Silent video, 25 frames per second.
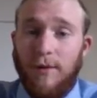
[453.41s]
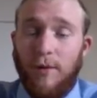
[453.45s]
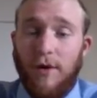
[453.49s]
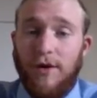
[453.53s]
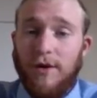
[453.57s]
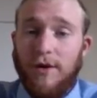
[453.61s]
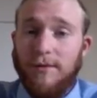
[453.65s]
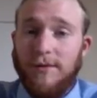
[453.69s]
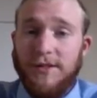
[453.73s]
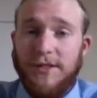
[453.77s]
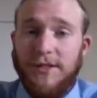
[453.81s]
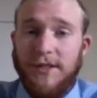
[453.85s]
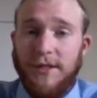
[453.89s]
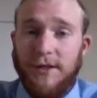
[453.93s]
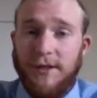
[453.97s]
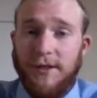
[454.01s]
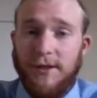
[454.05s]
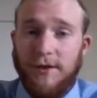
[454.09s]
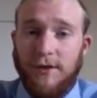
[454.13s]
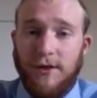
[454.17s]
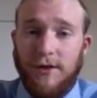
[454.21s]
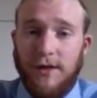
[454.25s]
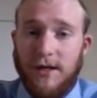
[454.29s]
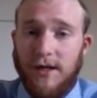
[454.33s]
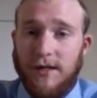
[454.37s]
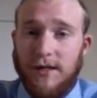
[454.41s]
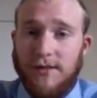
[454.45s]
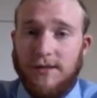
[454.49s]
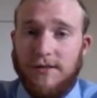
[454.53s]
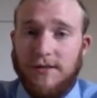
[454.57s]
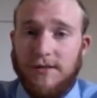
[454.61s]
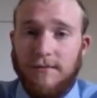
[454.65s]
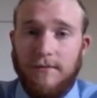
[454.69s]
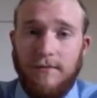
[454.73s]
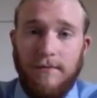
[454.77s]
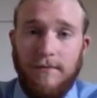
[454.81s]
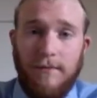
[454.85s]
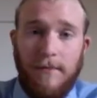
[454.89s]
wonder material
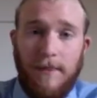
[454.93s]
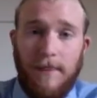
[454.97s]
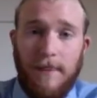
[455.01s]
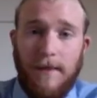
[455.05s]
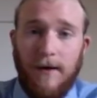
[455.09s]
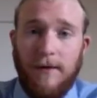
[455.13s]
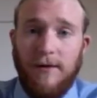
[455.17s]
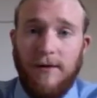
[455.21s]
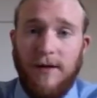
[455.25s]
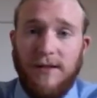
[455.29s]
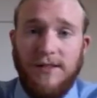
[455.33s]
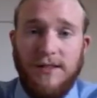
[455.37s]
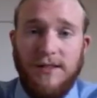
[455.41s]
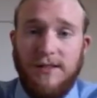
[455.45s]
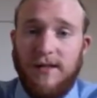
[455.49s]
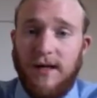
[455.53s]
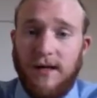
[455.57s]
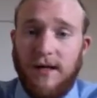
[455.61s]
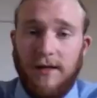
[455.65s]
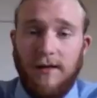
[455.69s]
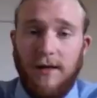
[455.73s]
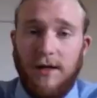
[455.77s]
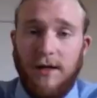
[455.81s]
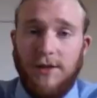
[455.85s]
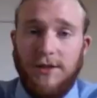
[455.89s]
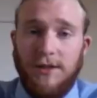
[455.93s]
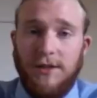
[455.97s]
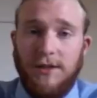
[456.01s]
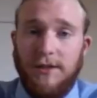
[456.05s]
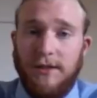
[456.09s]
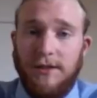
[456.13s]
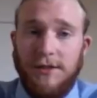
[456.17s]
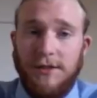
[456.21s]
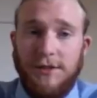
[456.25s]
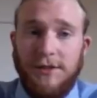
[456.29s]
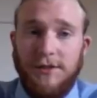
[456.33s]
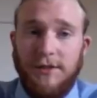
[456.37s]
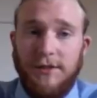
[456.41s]
across the technological
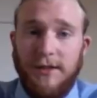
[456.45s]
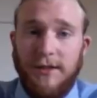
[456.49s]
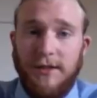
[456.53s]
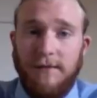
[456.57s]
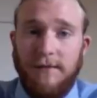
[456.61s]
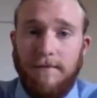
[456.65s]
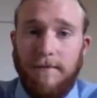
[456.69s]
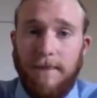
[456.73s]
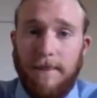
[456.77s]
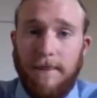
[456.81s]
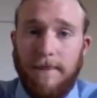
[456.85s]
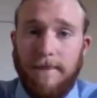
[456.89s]
industry,